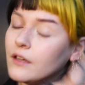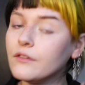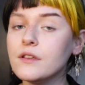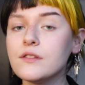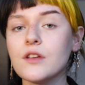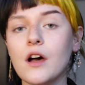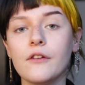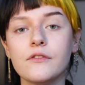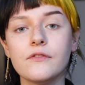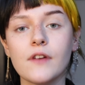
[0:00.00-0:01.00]
of a
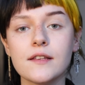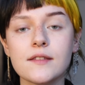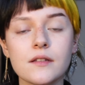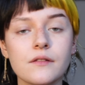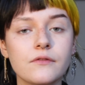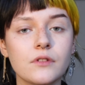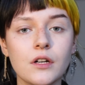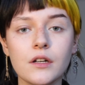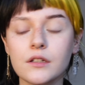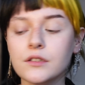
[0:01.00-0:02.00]
soft, festive
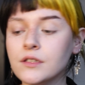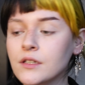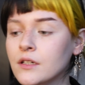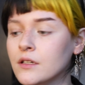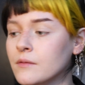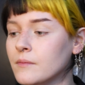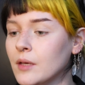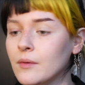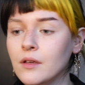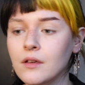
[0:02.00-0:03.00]
look to
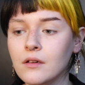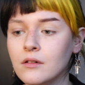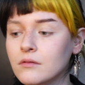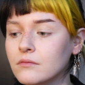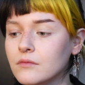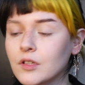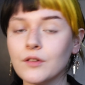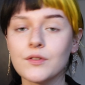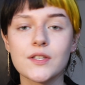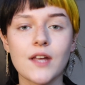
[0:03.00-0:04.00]
maybe,
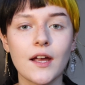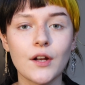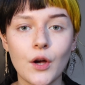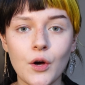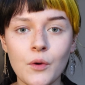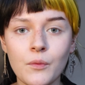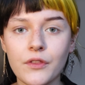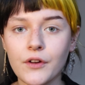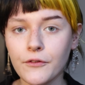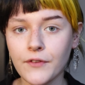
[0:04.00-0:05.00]
stay at home
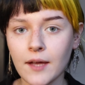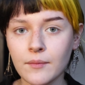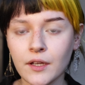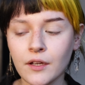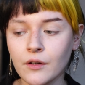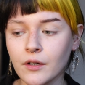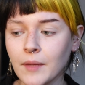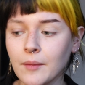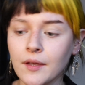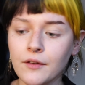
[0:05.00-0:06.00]
with your family, or
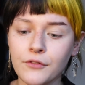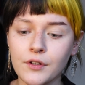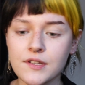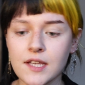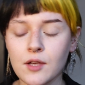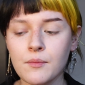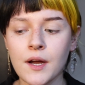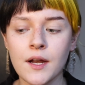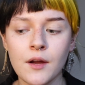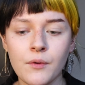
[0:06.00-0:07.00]
maybe if you're
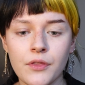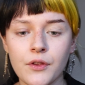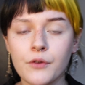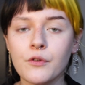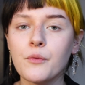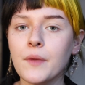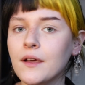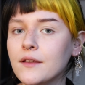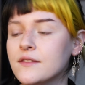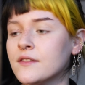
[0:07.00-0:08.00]
celebrating with your
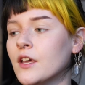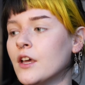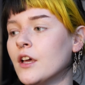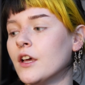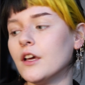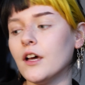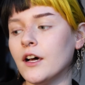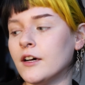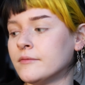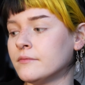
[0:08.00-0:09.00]
roommates,
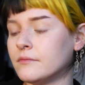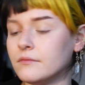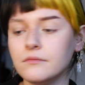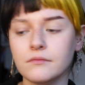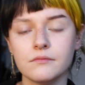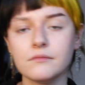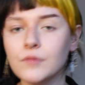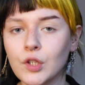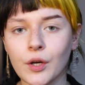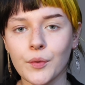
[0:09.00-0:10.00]

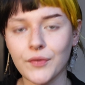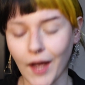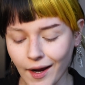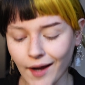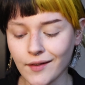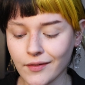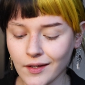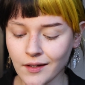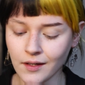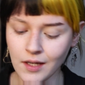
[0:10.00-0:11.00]
that kind of
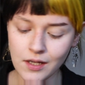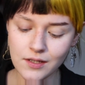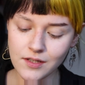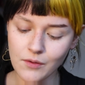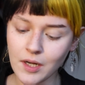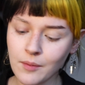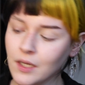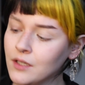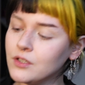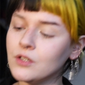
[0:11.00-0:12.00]
thing. So what I'm
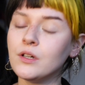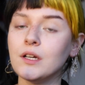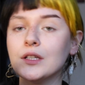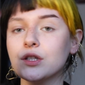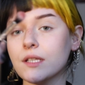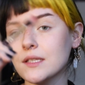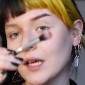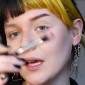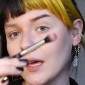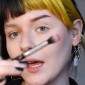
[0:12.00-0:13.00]
gonna do is just
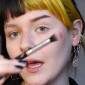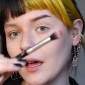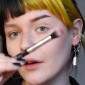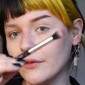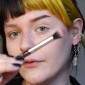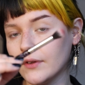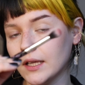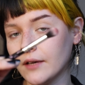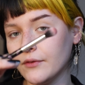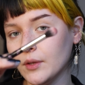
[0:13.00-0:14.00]
take a
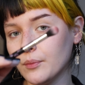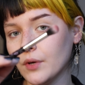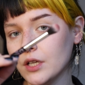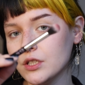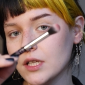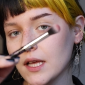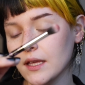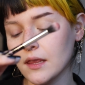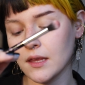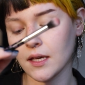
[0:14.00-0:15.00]
fluffy brush
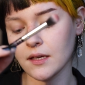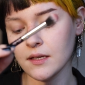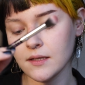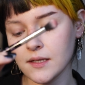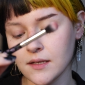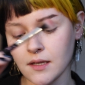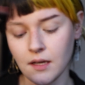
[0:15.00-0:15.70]
like this,